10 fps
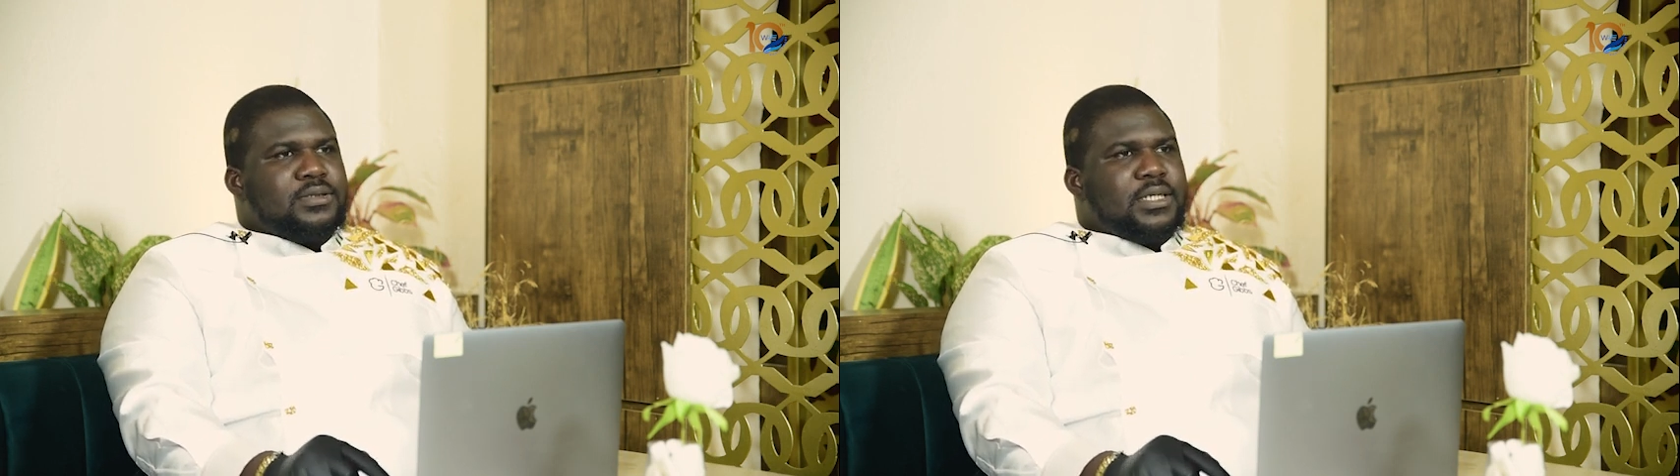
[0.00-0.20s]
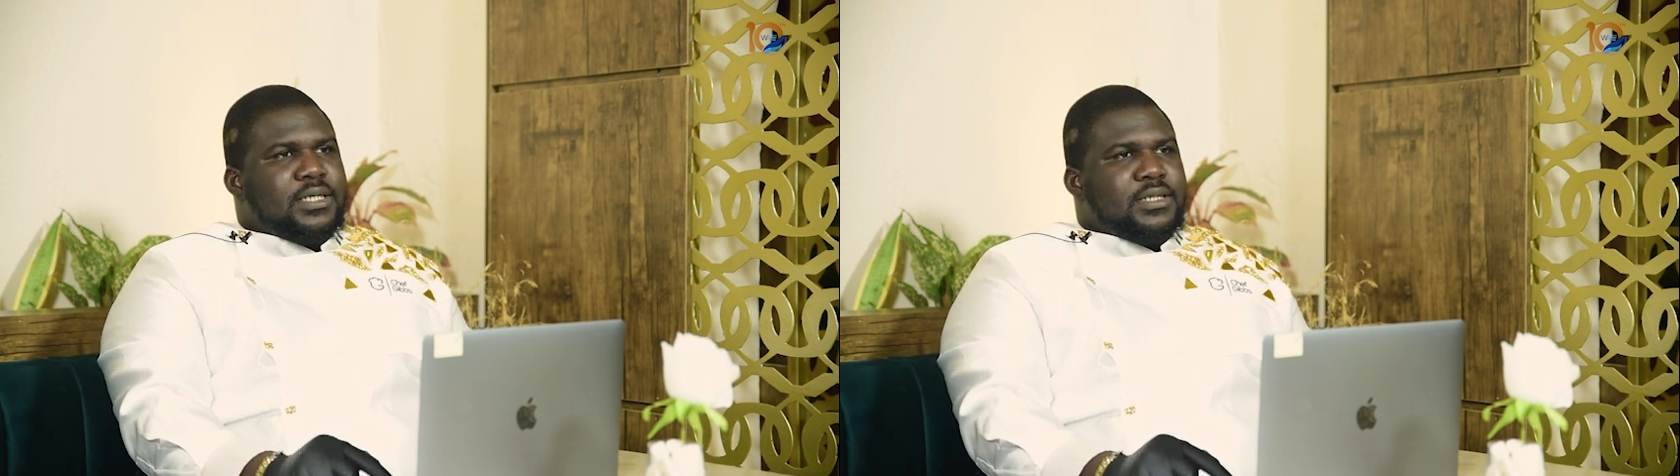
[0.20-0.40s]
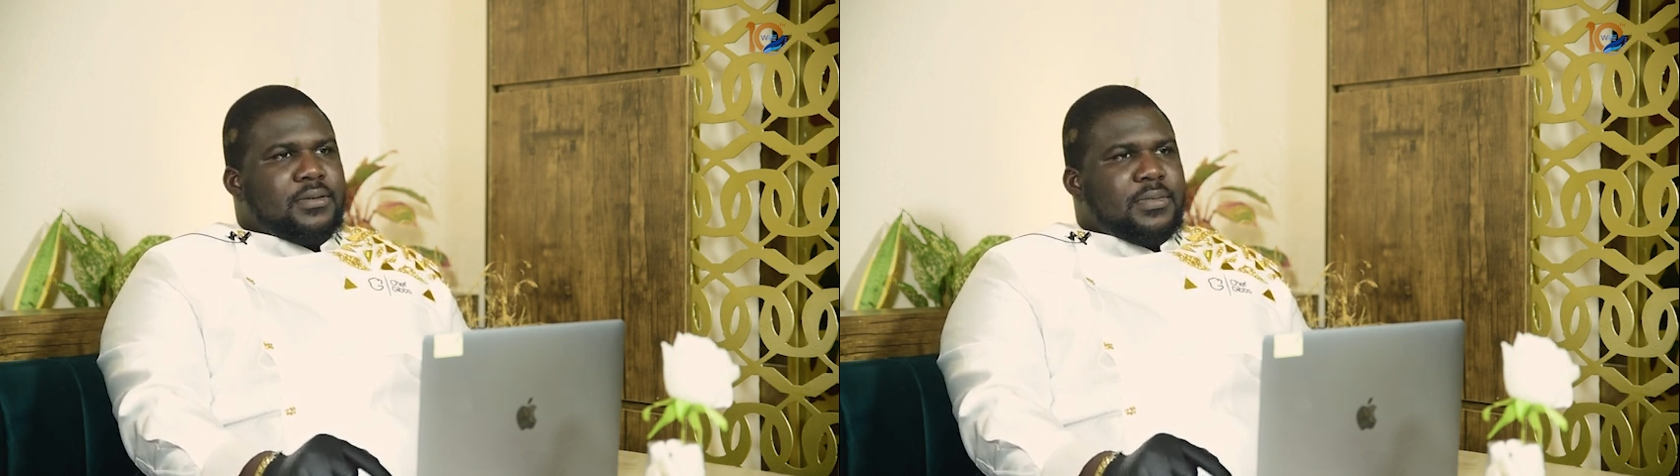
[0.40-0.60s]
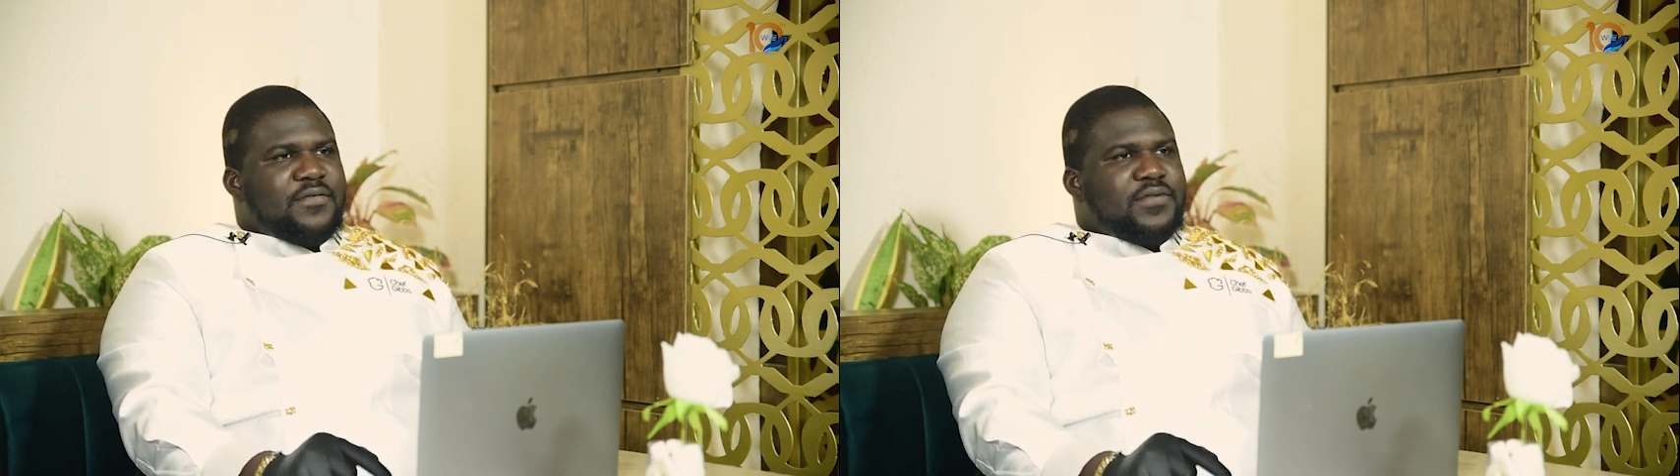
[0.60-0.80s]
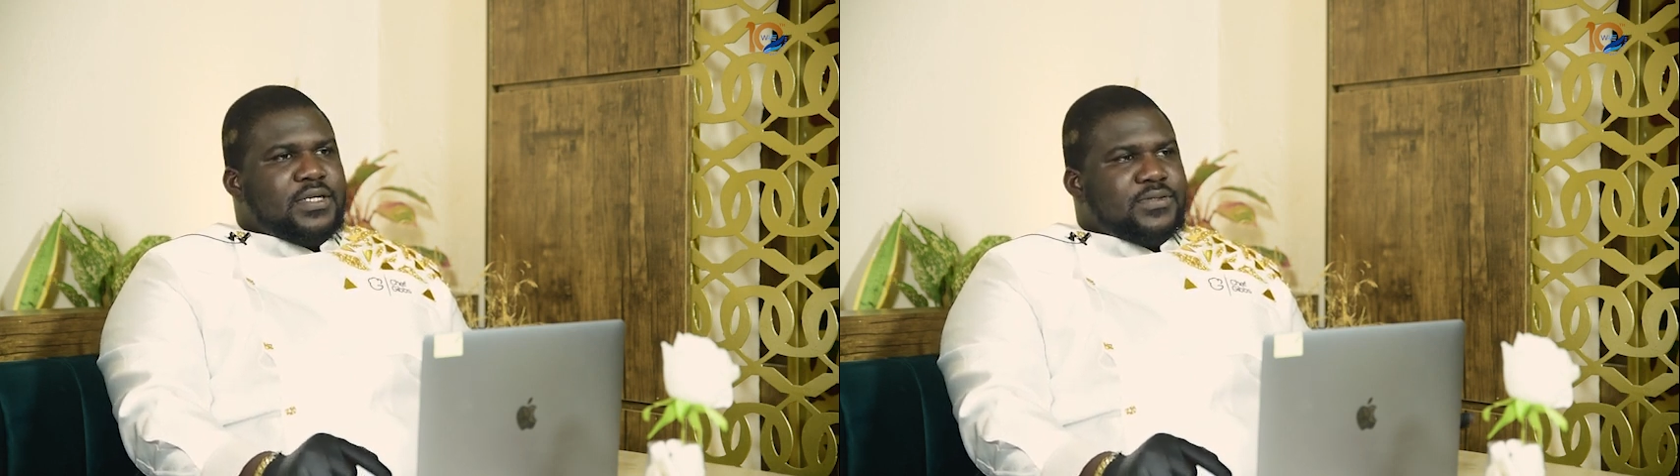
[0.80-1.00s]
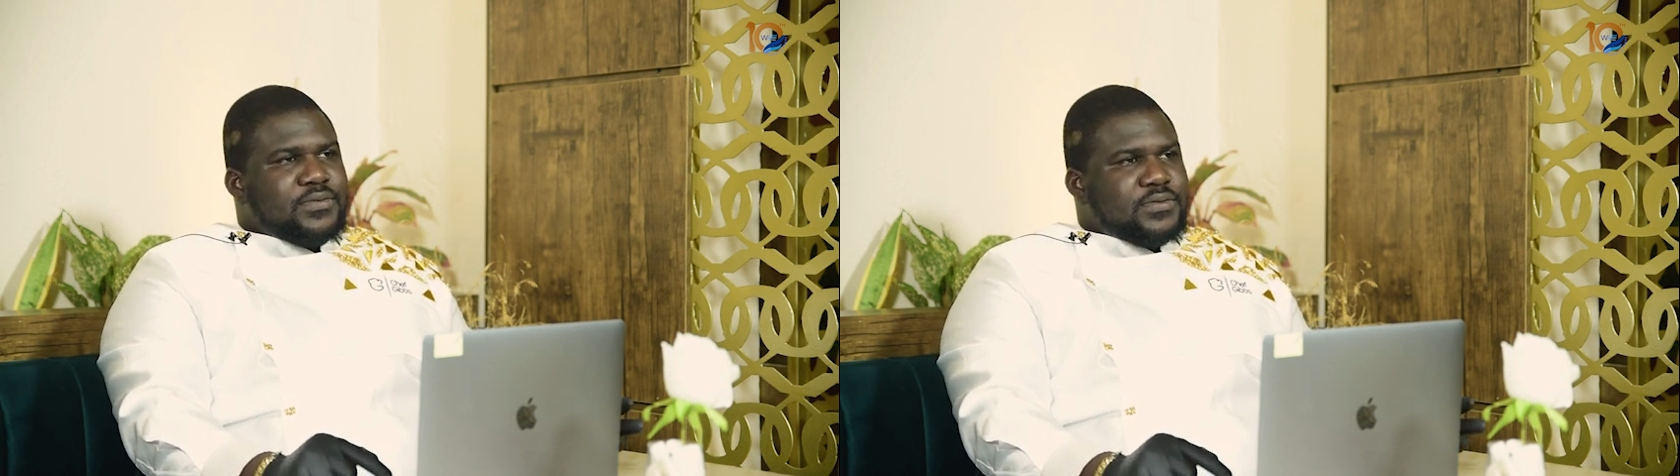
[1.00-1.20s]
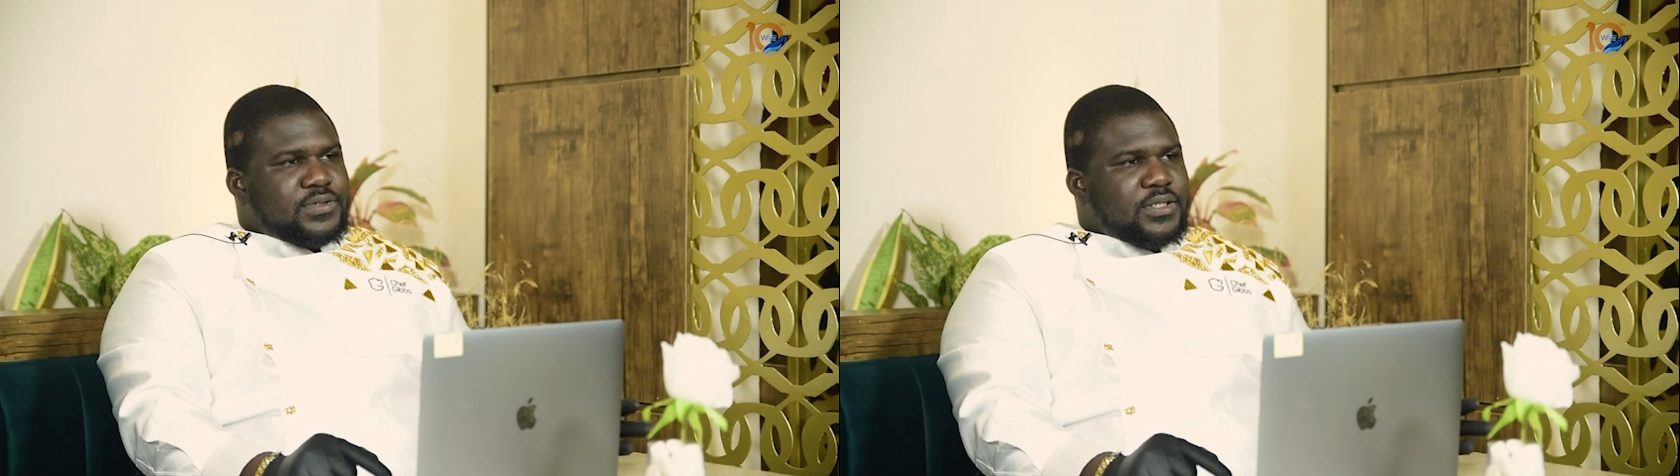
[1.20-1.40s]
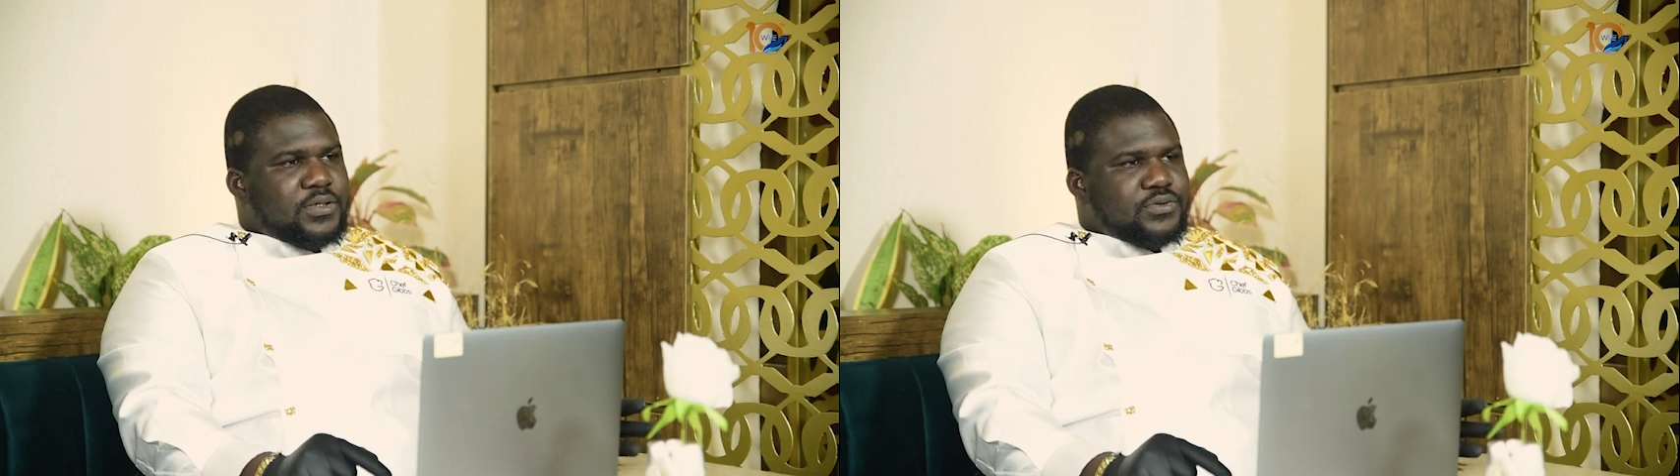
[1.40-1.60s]
Then after
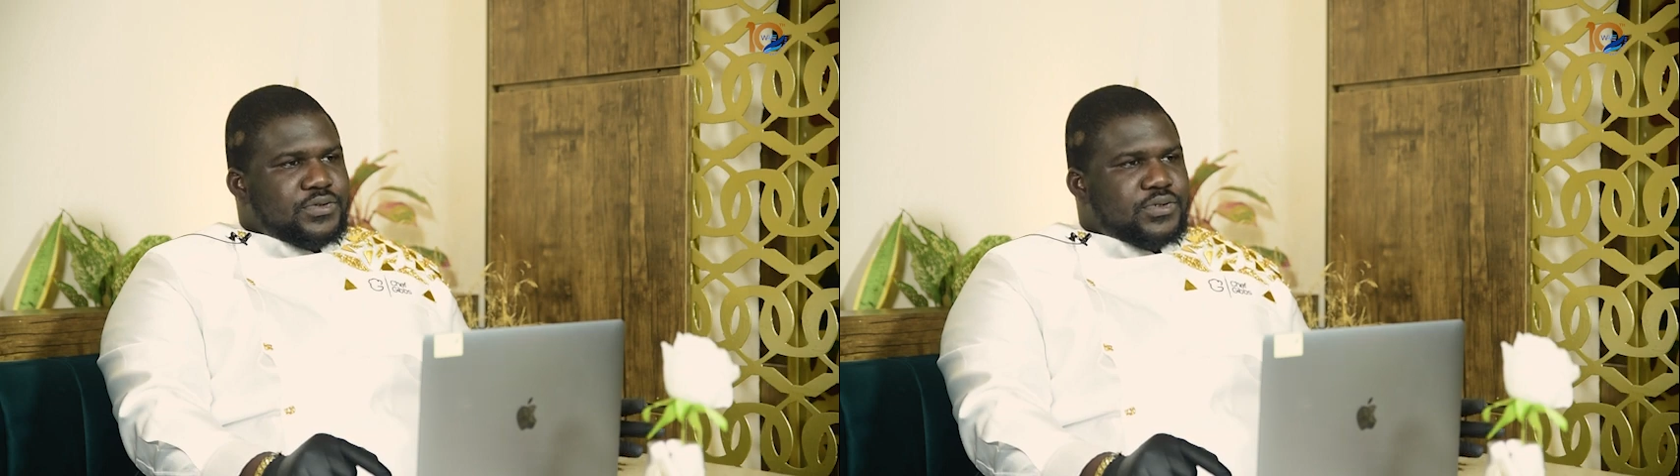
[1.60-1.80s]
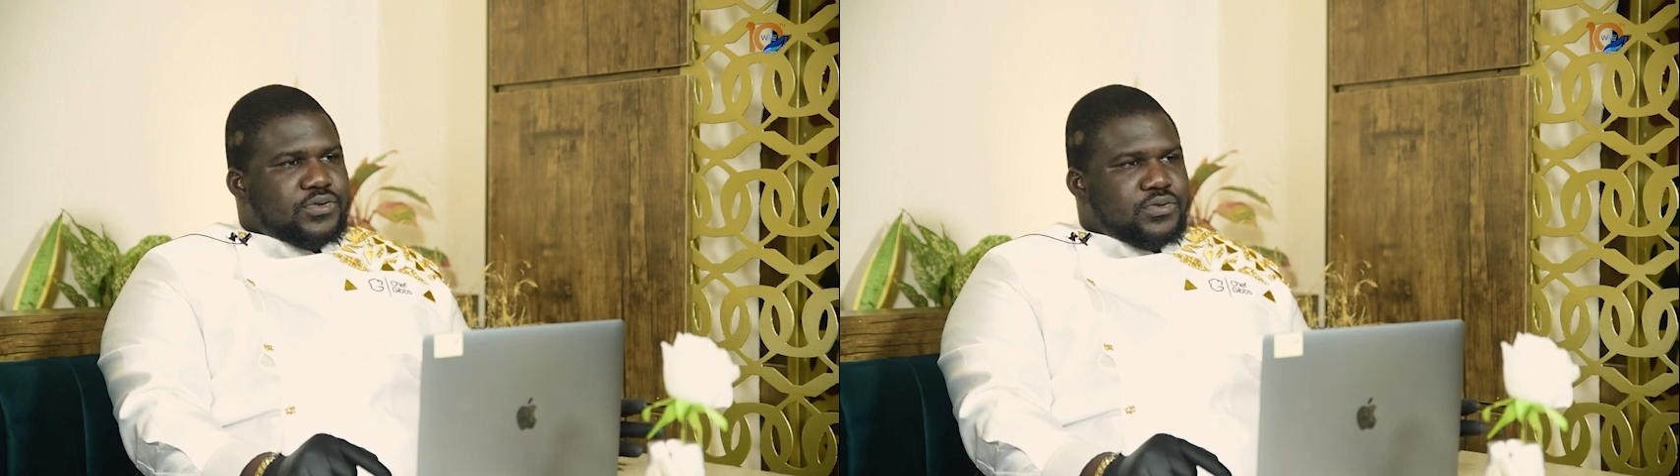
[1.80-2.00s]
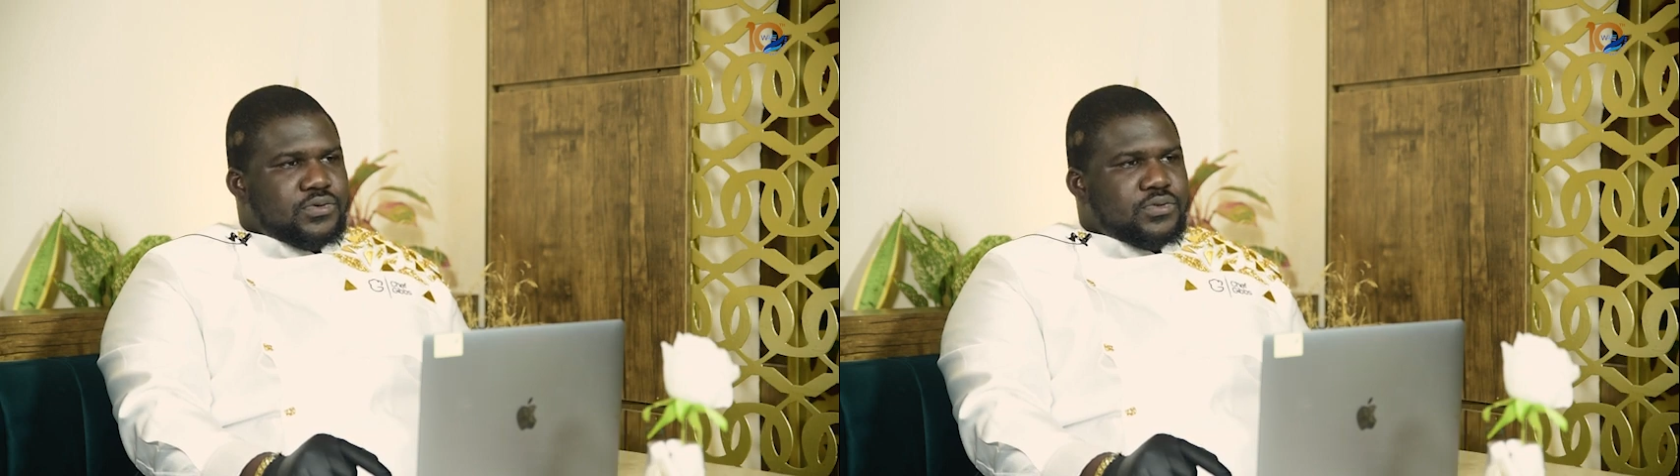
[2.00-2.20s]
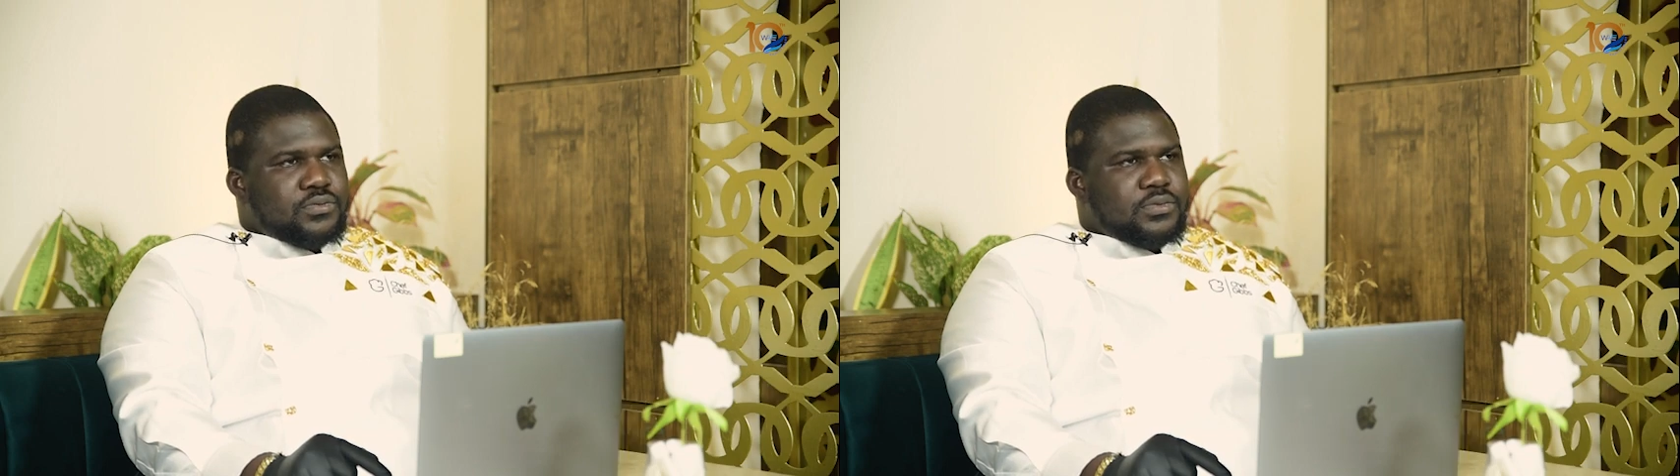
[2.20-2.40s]
secondary school,